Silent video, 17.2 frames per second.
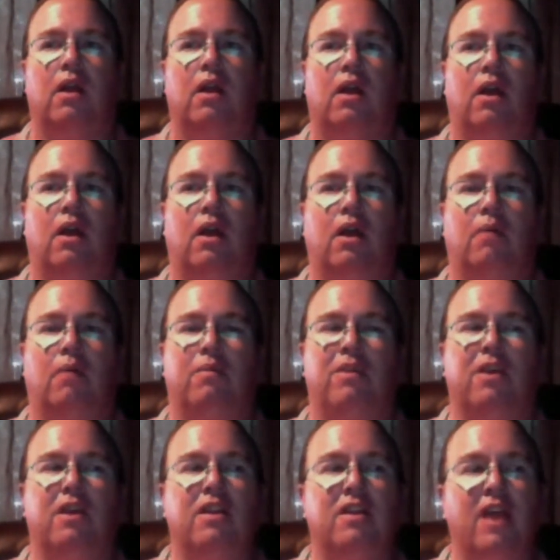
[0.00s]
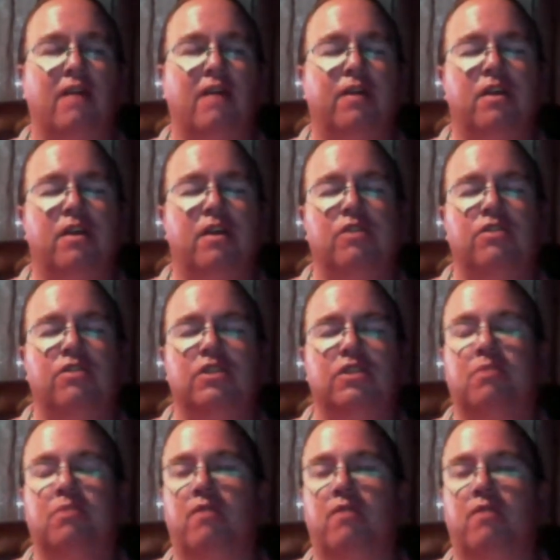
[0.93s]
You can definitely use a
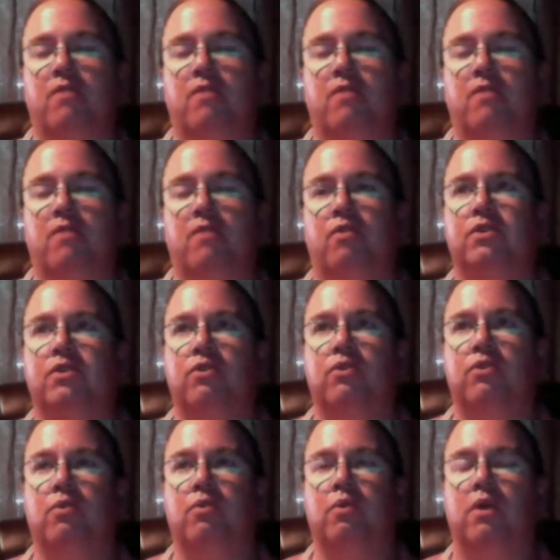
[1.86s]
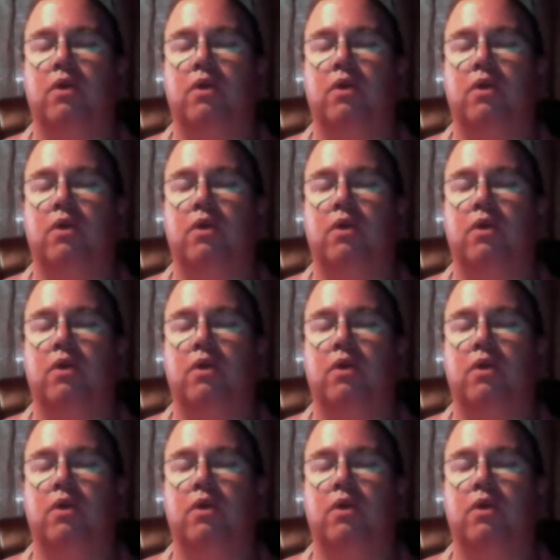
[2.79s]
smart form to